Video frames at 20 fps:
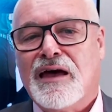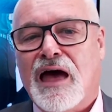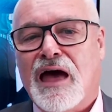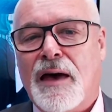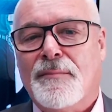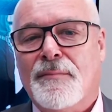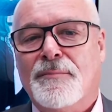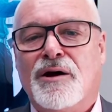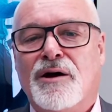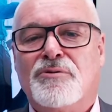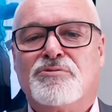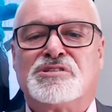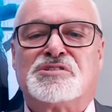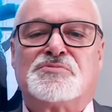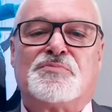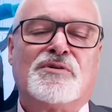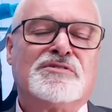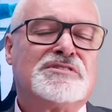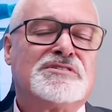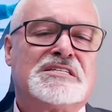And my
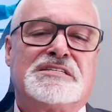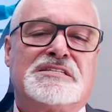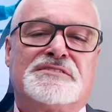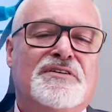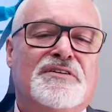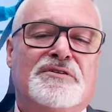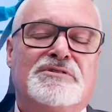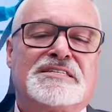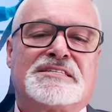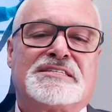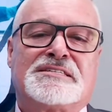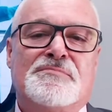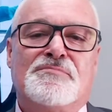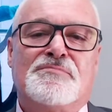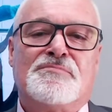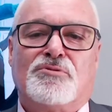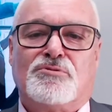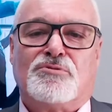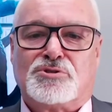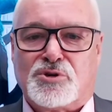response is very
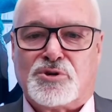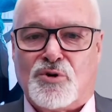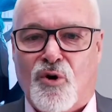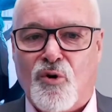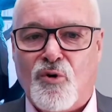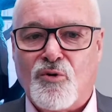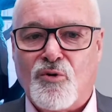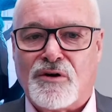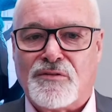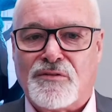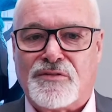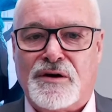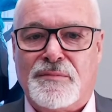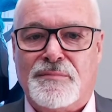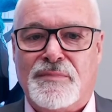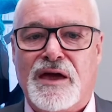simple to all of them.